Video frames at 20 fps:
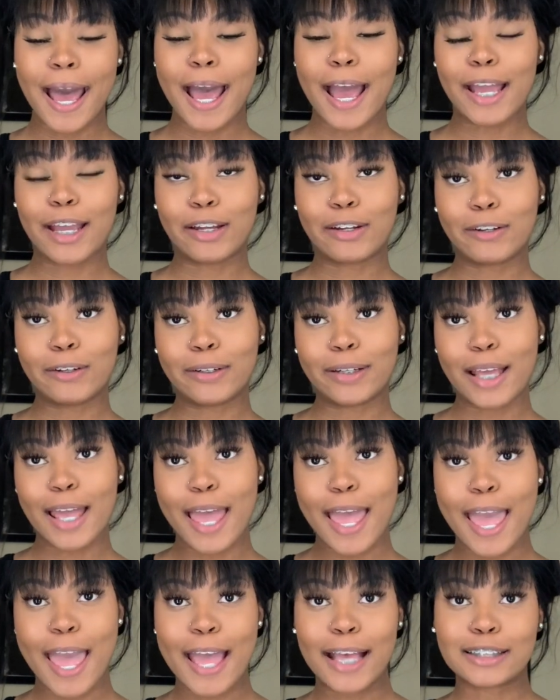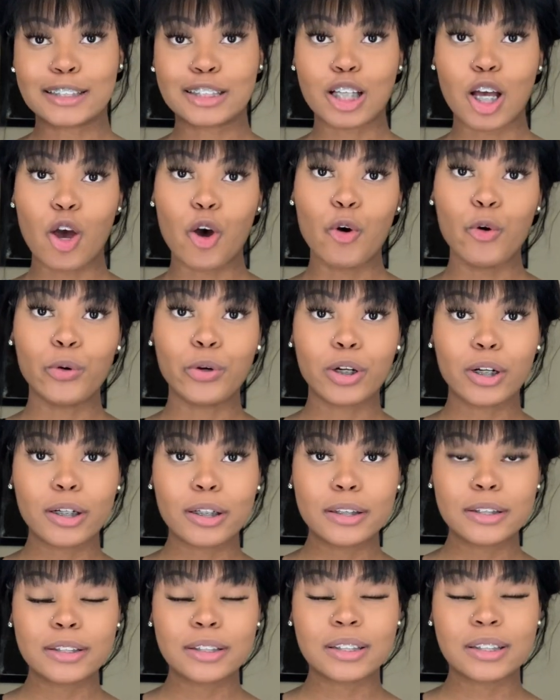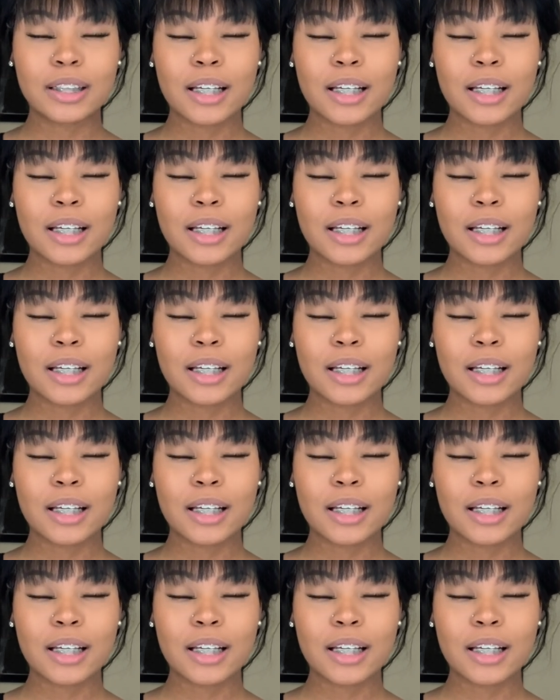hired at Hooters.